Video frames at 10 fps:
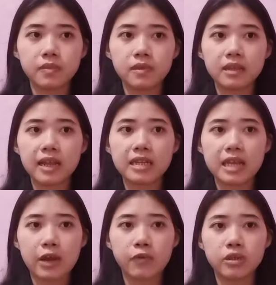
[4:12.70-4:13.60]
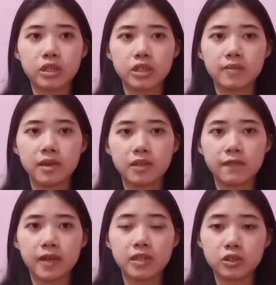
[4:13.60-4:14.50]
Next, I will talk about the
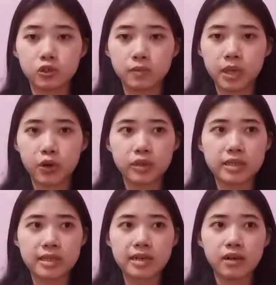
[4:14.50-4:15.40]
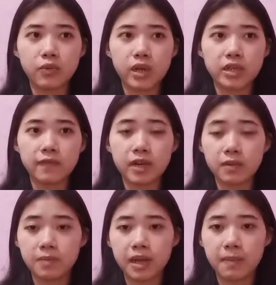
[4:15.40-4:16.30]
factors to be considered when
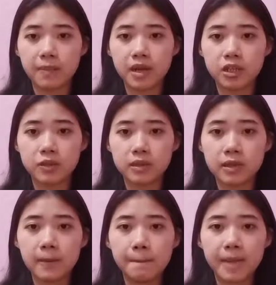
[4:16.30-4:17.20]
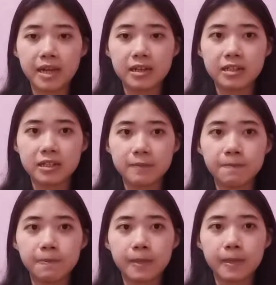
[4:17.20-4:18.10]
developing and managing
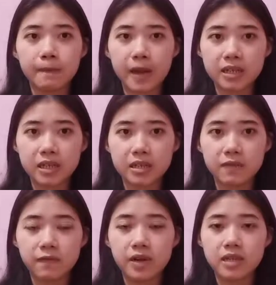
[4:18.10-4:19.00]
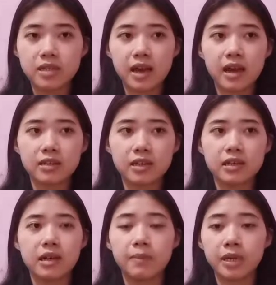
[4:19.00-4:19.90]
budgets. First are
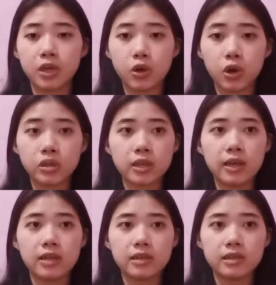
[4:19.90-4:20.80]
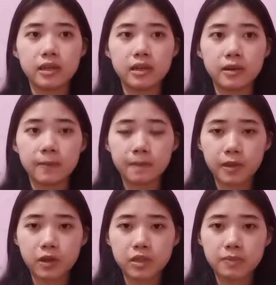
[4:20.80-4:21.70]
the company goals.
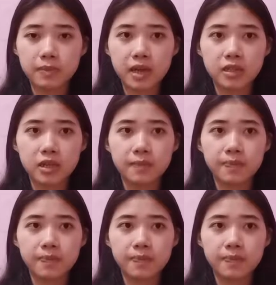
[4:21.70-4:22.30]
Cost budget